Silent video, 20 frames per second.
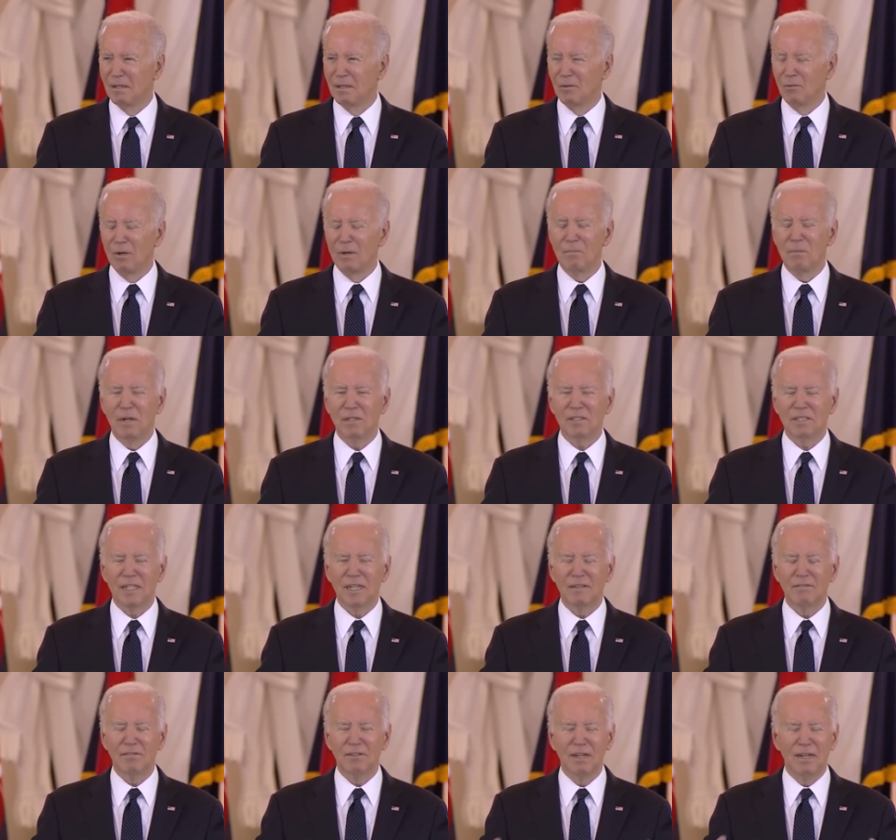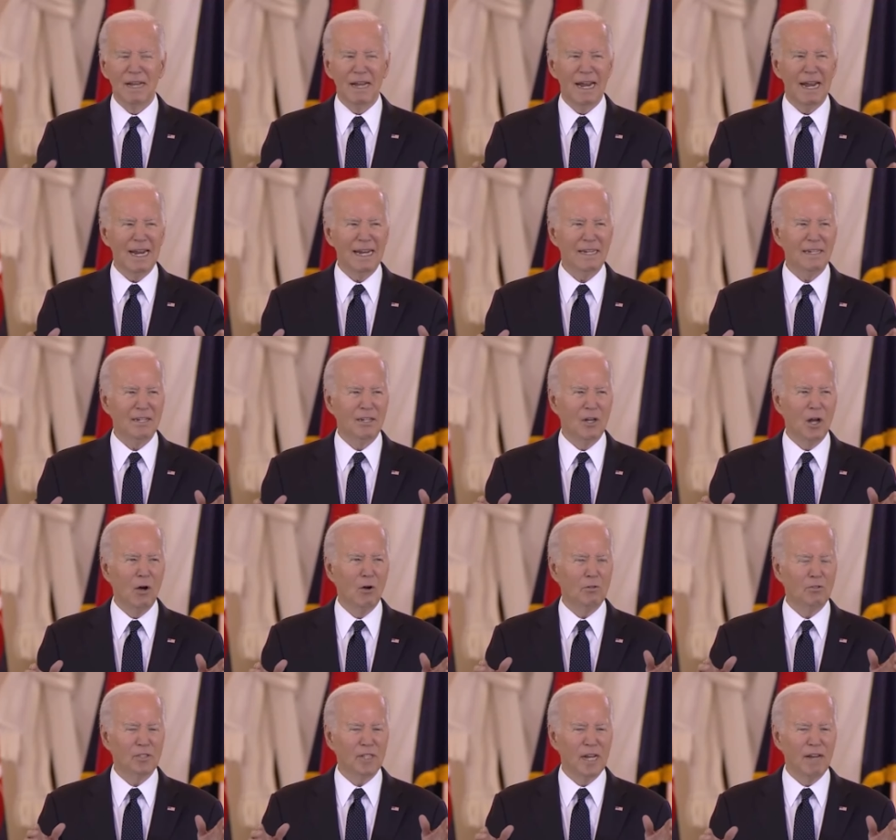We must give hate
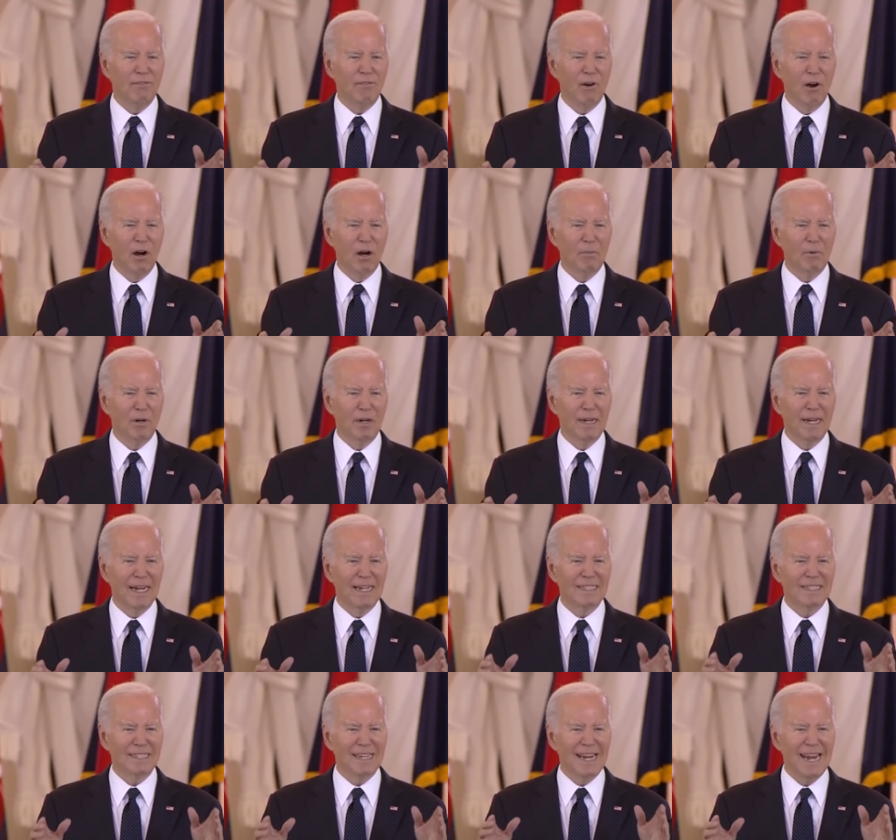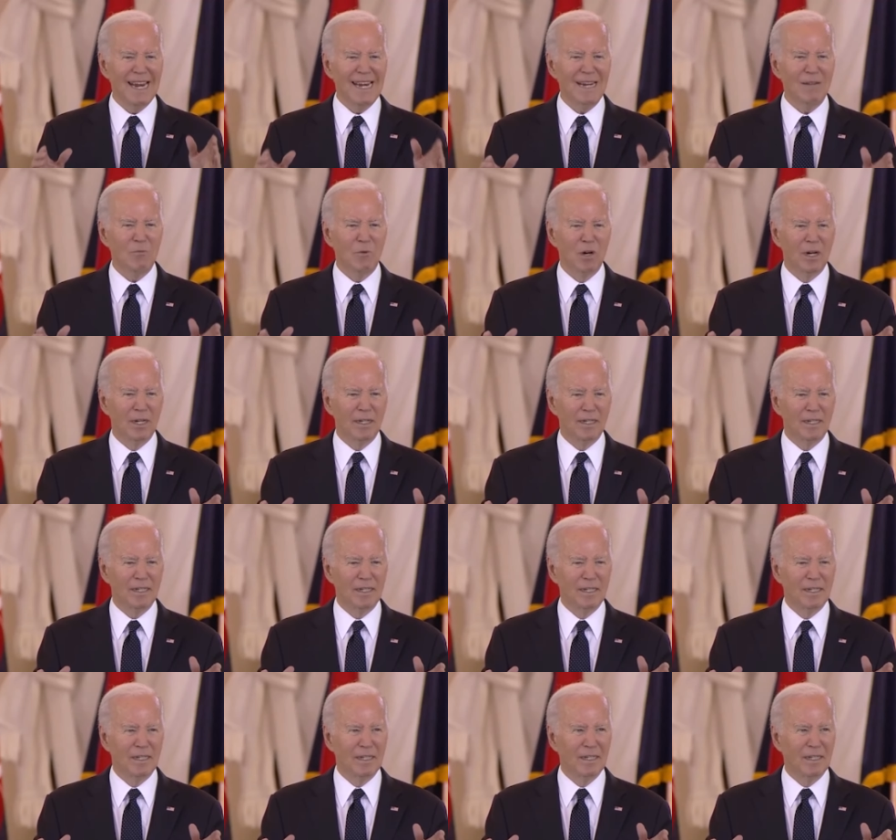no safe harbor against anyone.
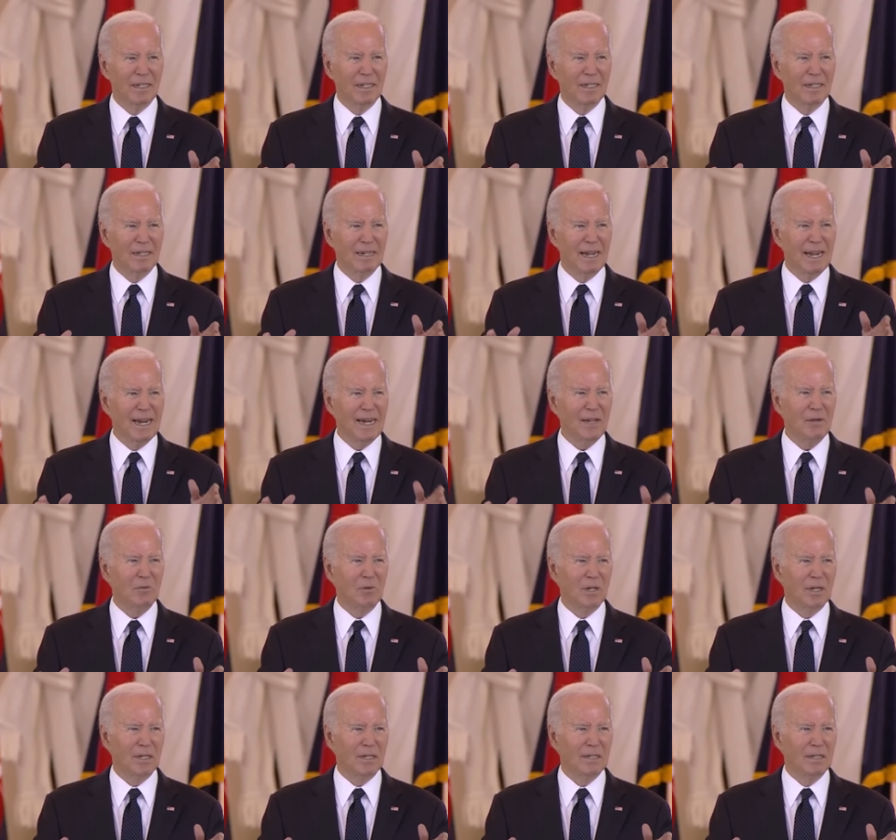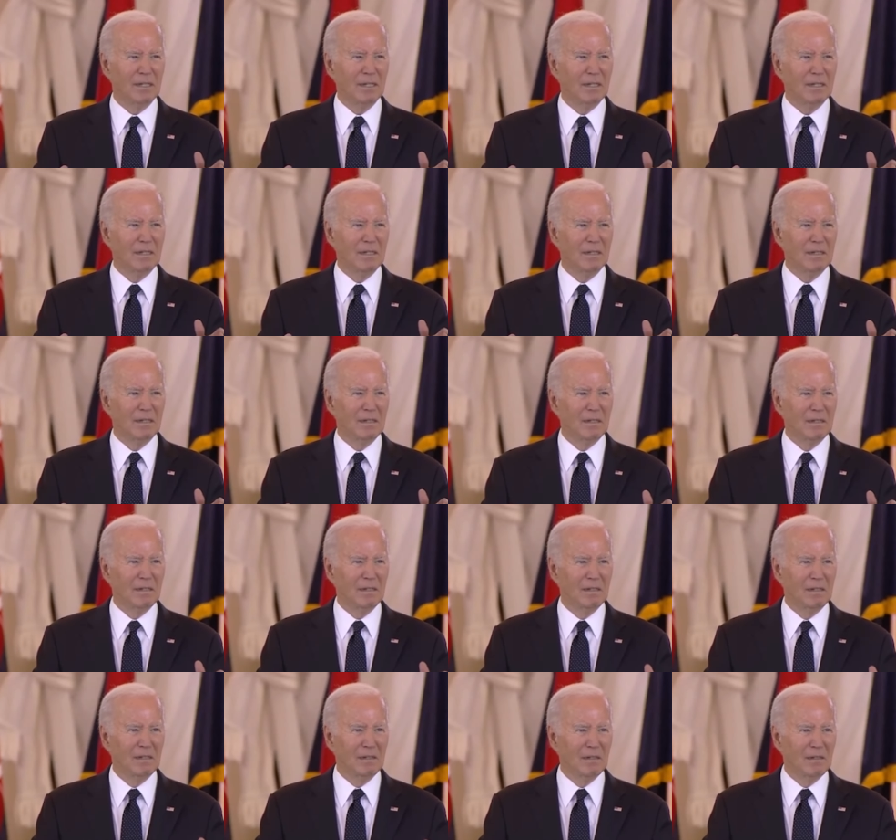Anyone.
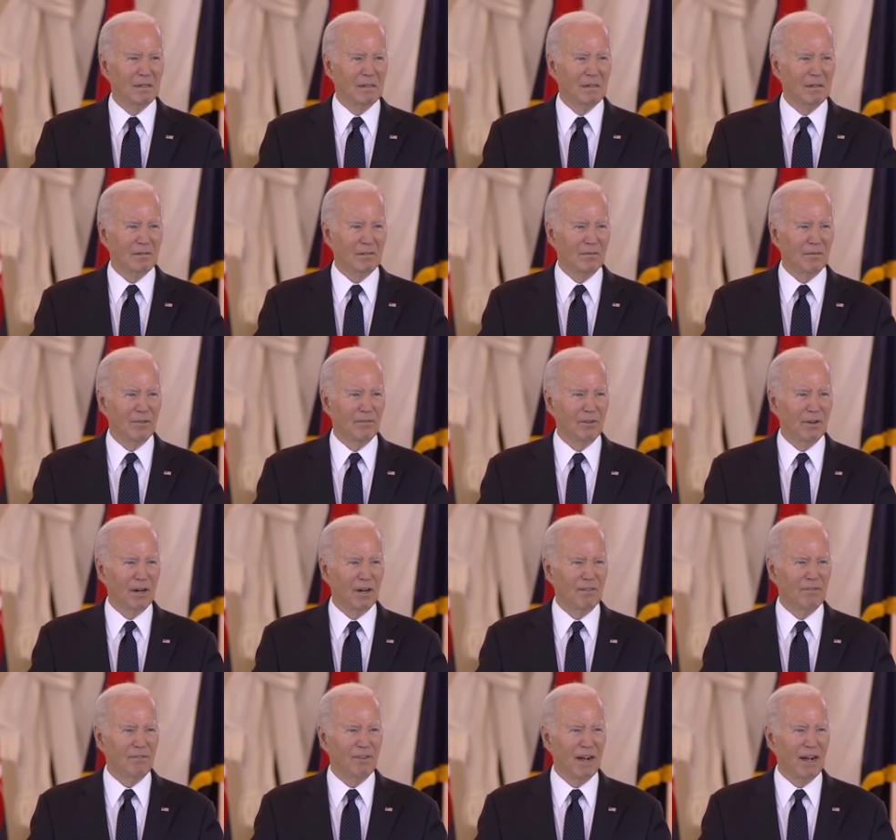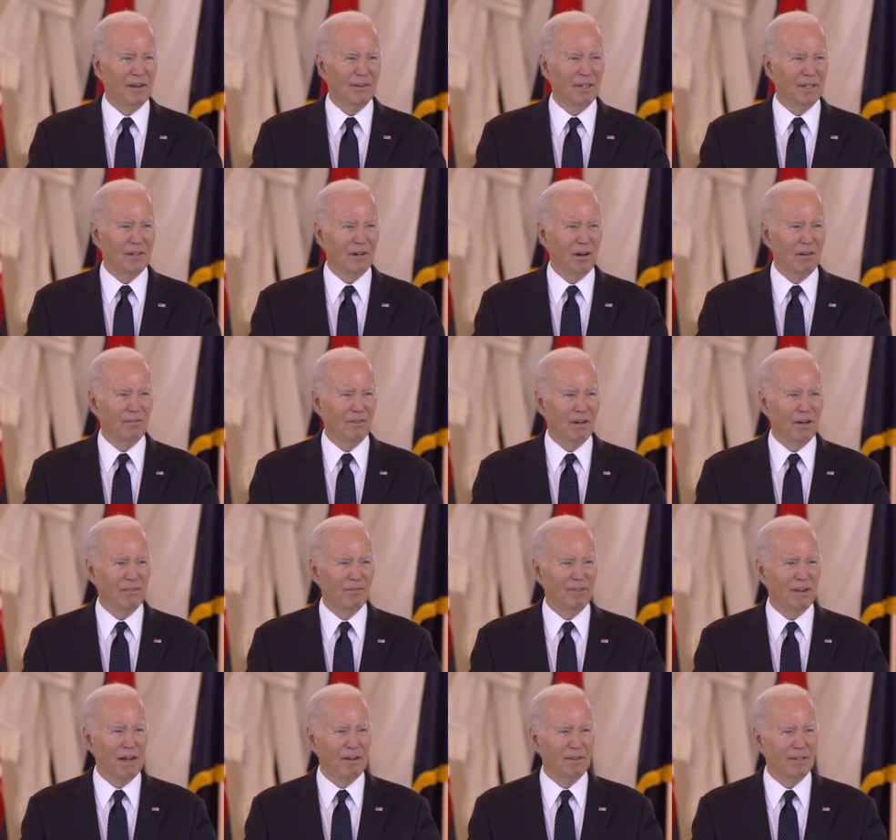From the very founding, our very
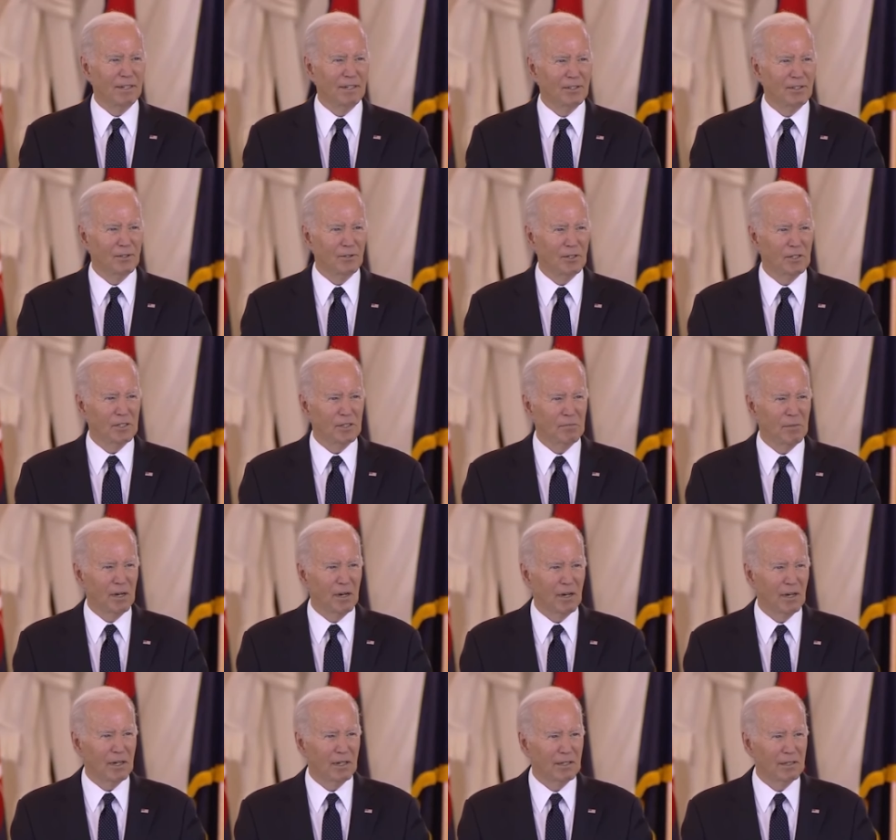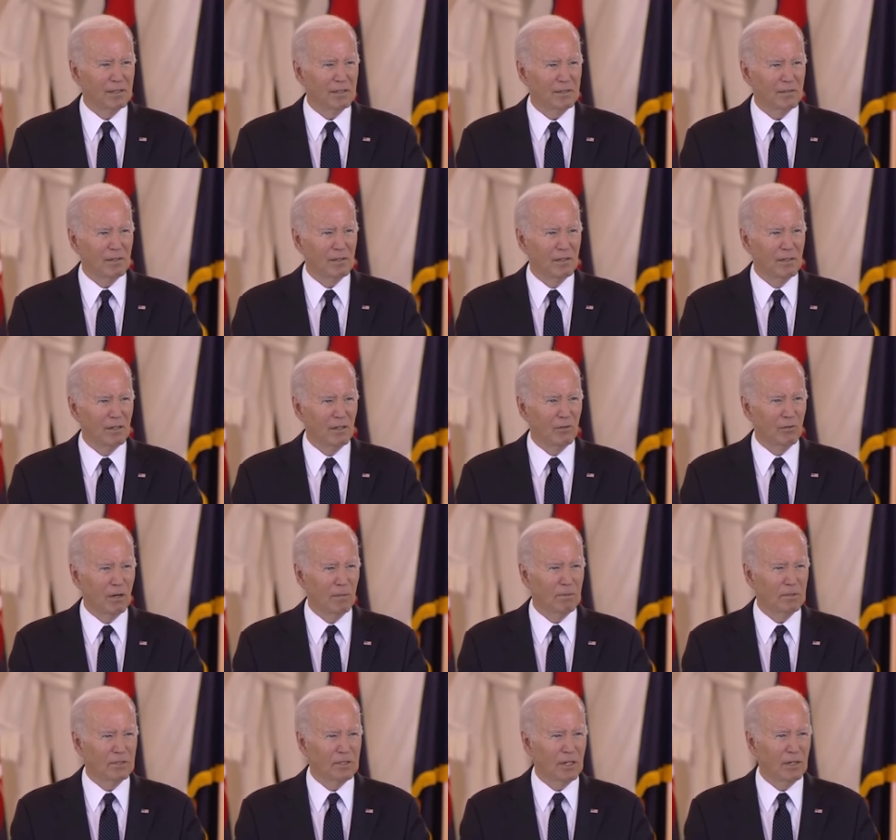founding, Jewish Americans, who
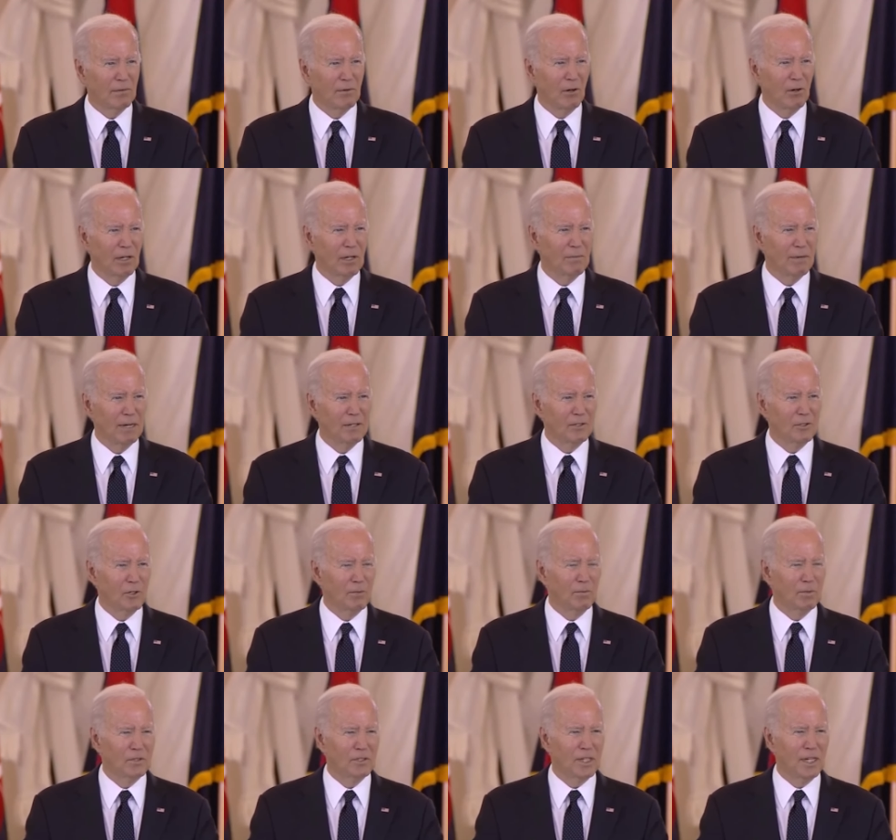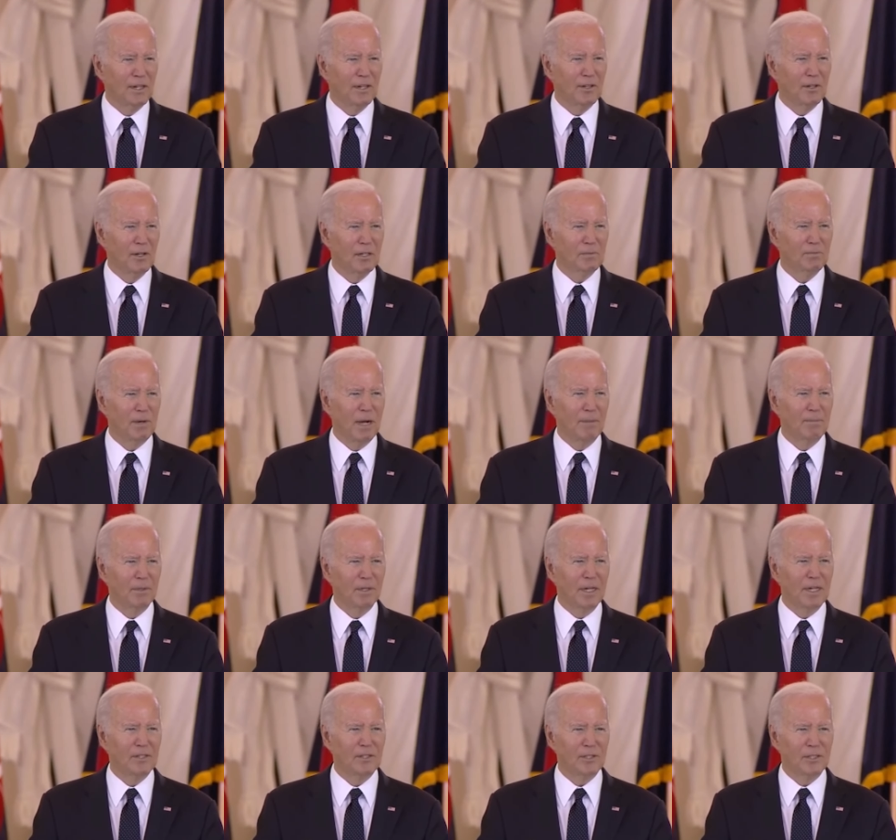represented only about two percent of the U S
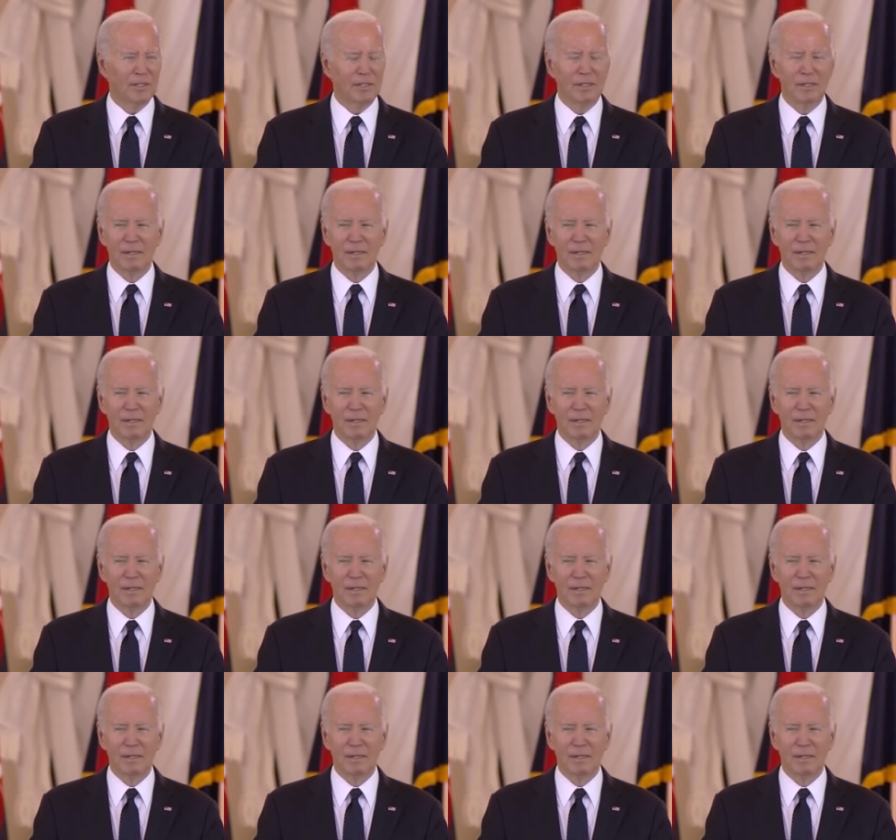population,